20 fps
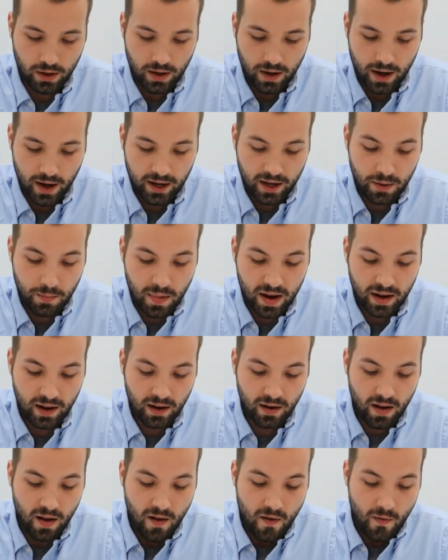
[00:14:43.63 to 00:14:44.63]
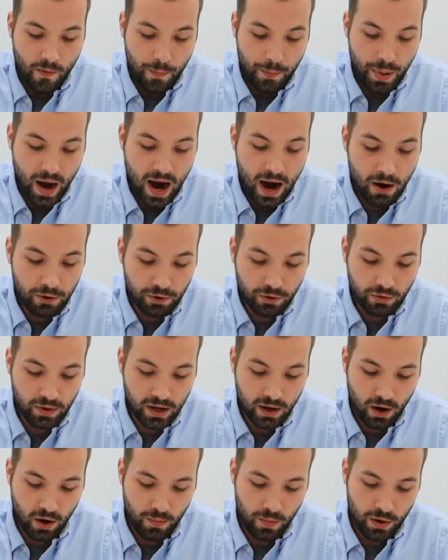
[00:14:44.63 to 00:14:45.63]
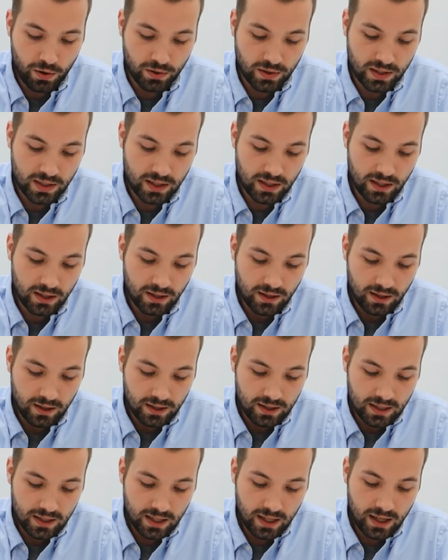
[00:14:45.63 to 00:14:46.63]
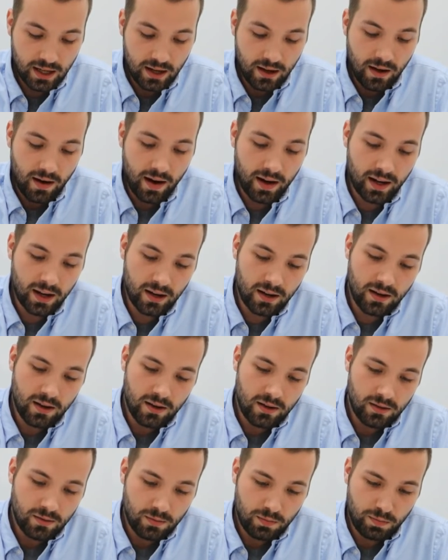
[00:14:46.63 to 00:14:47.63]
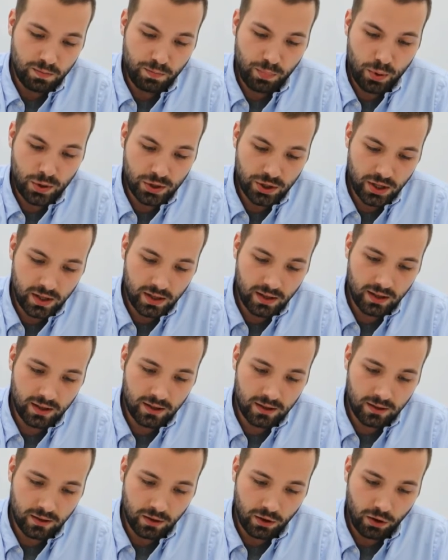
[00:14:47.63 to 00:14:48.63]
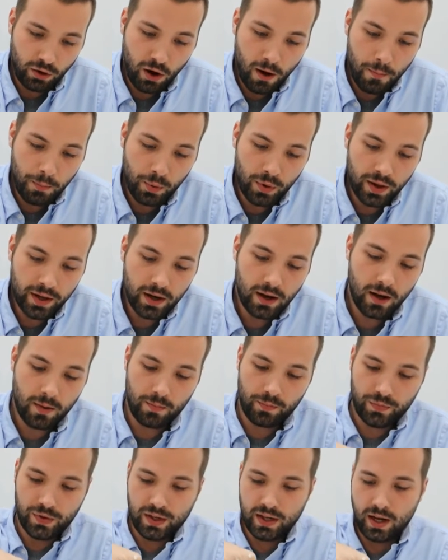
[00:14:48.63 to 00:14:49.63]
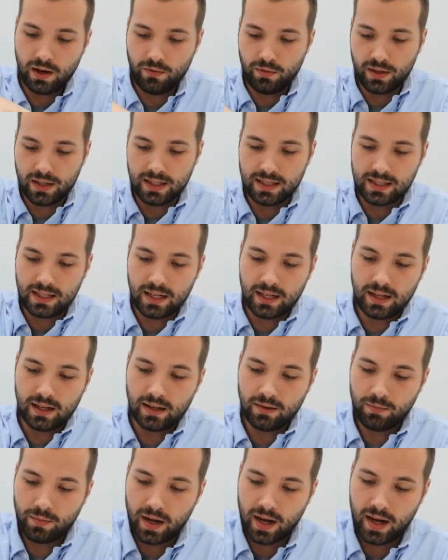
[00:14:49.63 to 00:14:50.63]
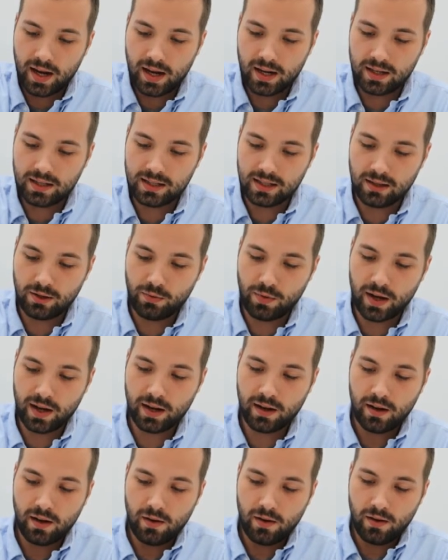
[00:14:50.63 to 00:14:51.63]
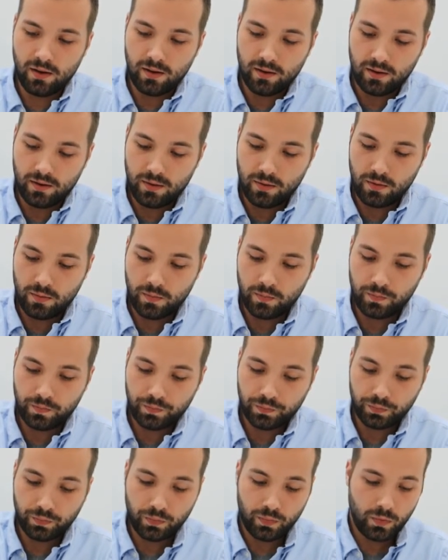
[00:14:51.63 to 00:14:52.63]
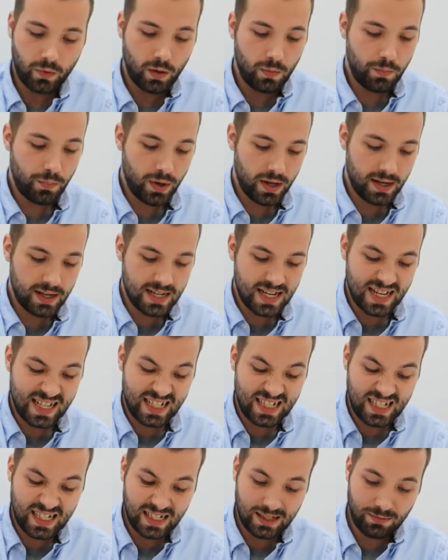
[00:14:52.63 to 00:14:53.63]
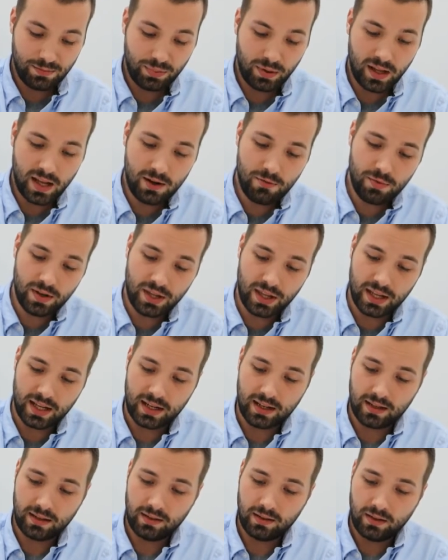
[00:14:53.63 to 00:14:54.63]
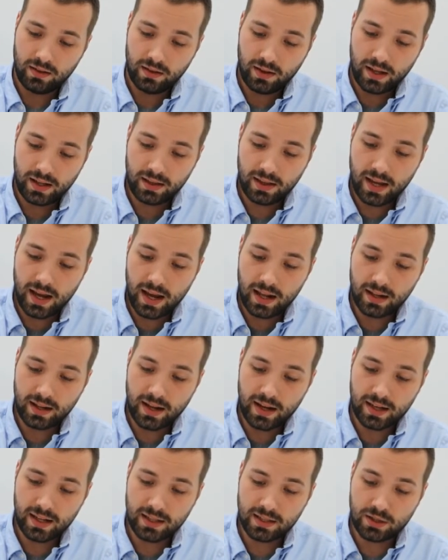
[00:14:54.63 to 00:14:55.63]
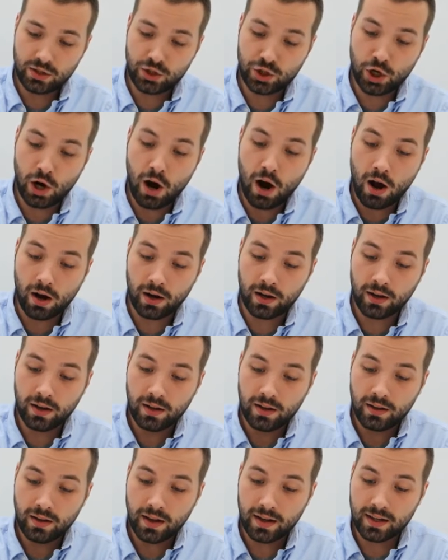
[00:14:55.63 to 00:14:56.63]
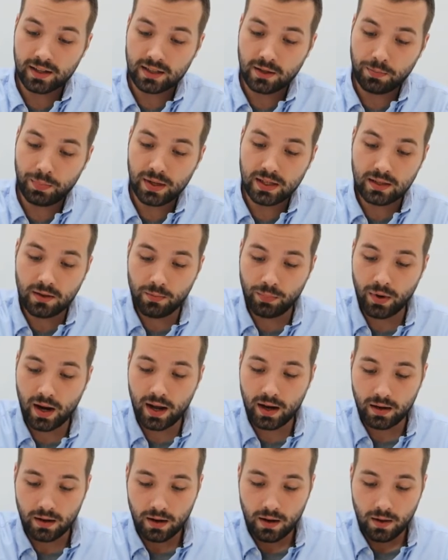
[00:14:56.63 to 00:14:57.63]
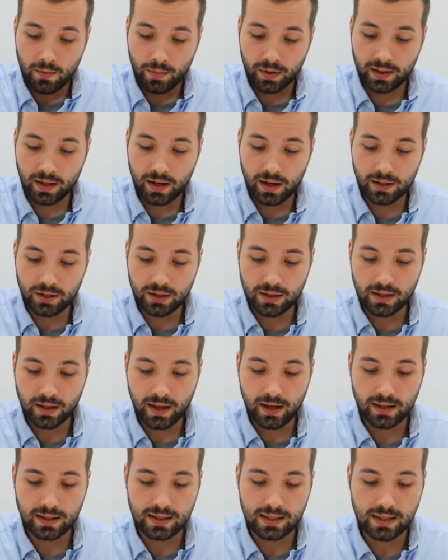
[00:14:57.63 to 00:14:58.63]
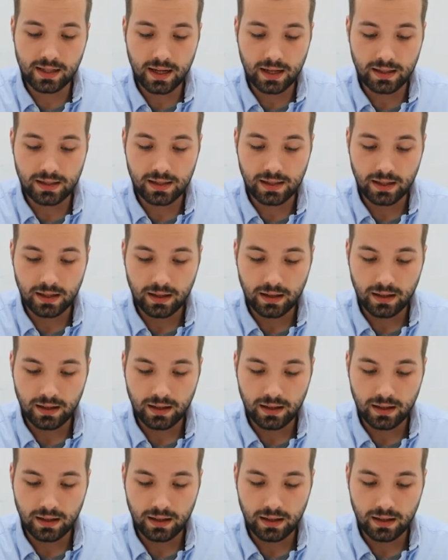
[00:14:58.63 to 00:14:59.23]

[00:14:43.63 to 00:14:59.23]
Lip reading: I can make it powdery almost. See, I can push it and crumple it up. You can't really see, my hand is in the way. But I can play with it like that, like it's chalk, like it's a piece of bread. But then I just let it sit